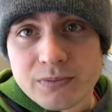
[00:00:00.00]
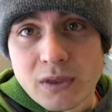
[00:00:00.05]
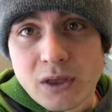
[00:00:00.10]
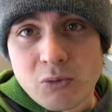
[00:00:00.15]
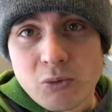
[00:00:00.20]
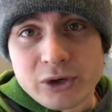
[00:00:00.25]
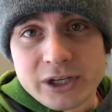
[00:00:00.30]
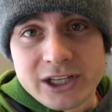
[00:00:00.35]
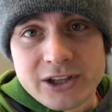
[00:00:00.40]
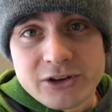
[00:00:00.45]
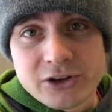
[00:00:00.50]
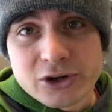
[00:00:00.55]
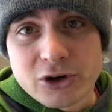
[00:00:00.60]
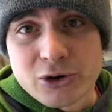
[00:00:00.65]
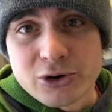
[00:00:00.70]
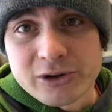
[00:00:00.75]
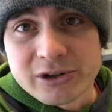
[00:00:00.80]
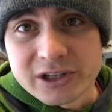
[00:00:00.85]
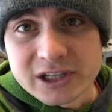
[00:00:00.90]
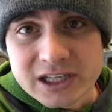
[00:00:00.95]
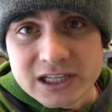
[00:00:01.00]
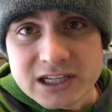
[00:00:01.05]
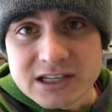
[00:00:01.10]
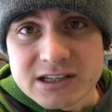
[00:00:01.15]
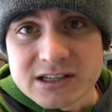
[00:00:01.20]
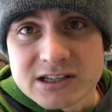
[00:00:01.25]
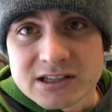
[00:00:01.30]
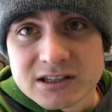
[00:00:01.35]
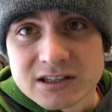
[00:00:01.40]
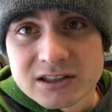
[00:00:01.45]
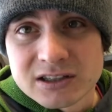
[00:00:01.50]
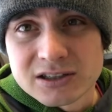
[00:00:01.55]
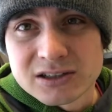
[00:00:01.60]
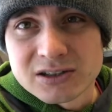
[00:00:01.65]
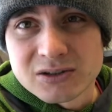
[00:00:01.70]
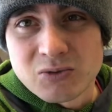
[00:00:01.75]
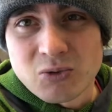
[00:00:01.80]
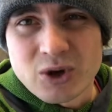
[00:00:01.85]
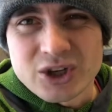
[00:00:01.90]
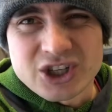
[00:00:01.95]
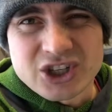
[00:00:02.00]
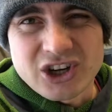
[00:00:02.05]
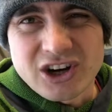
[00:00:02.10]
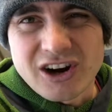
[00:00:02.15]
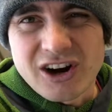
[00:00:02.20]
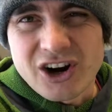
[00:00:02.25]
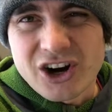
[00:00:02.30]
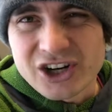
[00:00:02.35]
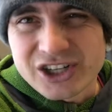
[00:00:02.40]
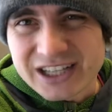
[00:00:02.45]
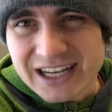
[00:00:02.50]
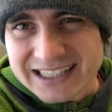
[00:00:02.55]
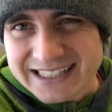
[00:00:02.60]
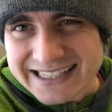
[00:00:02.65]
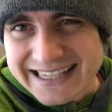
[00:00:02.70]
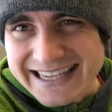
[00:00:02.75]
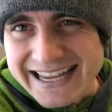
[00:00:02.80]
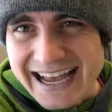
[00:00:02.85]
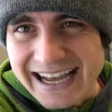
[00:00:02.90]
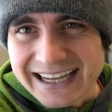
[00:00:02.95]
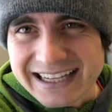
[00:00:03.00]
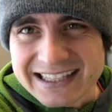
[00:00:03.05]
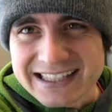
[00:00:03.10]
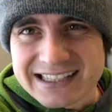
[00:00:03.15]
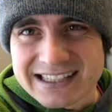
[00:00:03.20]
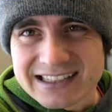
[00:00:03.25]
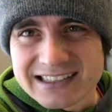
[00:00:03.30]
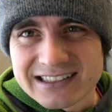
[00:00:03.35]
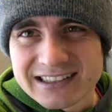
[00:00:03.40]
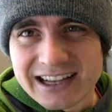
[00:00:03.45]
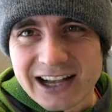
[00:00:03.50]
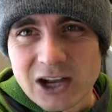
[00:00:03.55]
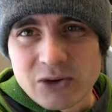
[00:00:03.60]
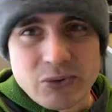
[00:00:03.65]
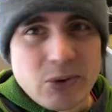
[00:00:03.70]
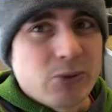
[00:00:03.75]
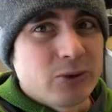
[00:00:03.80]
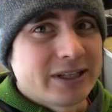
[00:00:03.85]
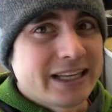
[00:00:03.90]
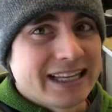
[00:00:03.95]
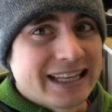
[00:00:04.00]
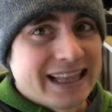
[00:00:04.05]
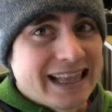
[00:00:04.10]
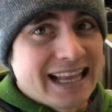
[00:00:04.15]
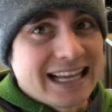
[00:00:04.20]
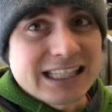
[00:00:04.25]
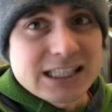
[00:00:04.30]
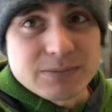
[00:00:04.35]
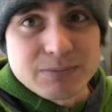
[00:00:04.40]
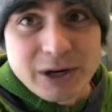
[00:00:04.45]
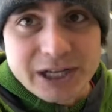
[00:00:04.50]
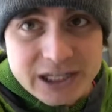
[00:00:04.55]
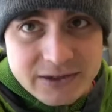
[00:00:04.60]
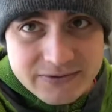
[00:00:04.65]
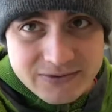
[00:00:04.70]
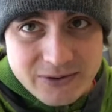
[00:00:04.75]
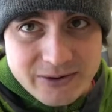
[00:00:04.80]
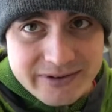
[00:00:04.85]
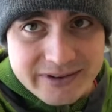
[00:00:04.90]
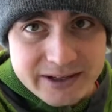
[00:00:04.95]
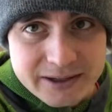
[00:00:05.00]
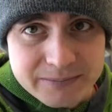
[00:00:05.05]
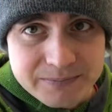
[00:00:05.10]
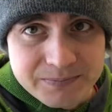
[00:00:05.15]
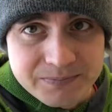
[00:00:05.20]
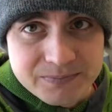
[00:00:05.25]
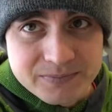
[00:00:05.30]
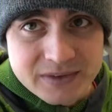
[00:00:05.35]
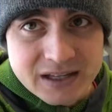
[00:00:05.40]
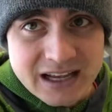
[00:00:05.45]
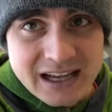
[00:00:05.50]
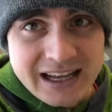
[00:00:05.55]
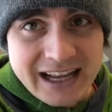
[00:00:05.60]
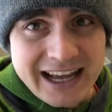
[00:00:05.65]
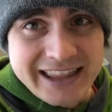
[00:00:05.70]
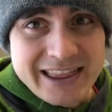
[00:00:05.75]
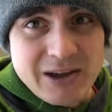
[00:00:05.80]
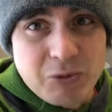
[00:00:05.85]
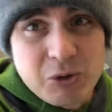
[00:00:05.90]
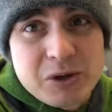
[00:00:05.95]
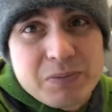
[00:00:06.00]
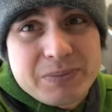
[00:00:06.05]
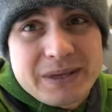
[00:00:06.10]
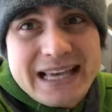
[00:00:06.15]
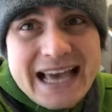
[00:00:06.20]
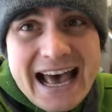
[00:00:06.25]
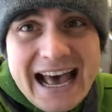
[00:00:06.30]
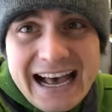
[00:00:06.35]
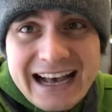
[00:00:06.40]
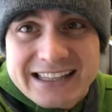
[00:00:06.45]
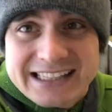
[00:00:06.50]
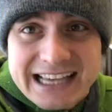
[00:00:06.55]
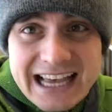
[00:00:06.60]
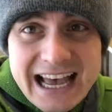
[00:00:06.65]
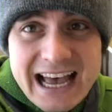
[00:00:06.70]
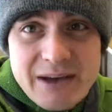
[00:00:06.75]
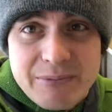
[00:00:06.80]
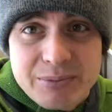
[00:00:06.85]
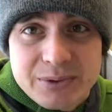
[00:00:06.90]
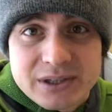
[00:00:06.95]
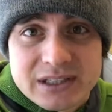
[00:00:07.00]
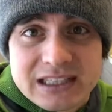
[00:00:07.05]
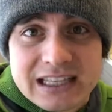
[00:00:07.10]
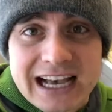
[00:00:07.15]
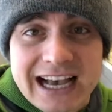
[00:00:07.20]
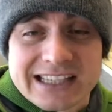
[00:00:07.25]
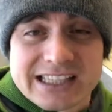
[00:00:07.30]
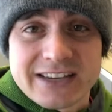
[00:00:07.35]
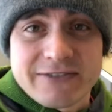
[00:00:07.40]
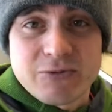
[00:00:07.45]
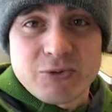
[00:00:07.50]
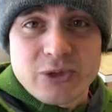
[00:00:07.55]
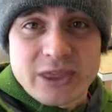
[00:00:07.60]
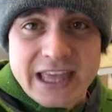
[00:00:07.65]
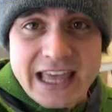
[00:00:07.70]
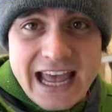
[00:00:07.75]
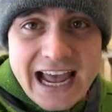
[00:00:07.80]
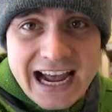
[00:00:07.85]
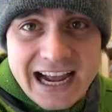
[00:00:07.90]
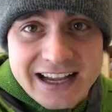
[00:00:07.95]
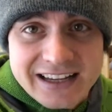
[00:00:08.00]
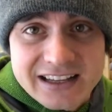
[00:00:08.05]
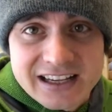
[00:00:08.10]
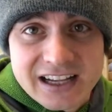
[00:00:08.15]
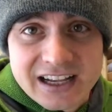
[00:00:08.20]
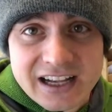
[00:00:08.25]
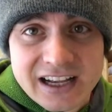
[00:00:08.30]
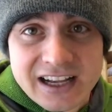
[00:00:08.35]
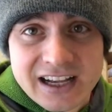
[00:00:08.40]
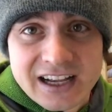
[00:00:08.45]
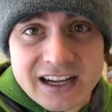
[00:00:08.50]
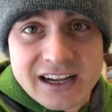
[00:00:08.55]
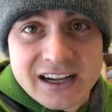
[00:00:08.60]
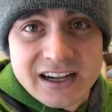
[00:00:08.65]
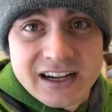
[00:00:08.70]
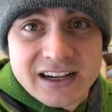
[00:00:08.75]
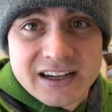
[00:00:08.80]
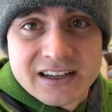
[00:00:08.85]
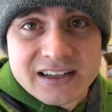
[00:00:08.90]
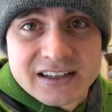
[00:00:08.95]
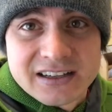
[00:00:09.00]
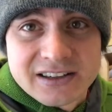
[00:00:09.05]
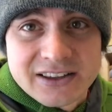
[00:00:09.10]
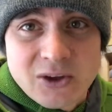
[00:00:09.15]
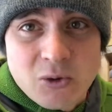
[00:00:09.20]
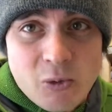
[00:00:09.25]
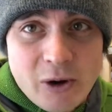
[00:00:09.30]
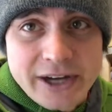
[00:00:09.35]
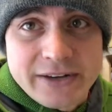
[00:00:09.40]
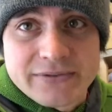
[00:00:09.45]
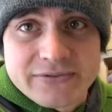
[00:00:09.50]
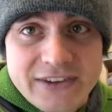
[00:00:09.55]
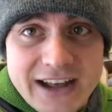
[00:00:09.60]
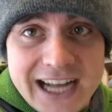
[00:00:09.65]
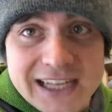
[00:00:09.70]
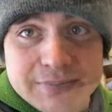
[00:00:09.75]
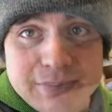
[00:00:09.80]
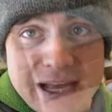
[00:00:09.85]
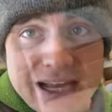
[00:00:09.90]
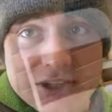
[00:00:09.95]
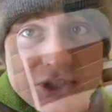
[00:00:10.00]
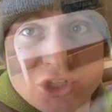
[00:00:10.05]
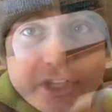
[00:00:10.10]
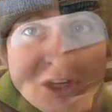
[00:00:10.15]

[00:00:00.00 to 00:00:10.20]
would either go to these, which aren't as nice, and we would get less money for them, and they wouldn't be as happy as if they had the white fan back. The white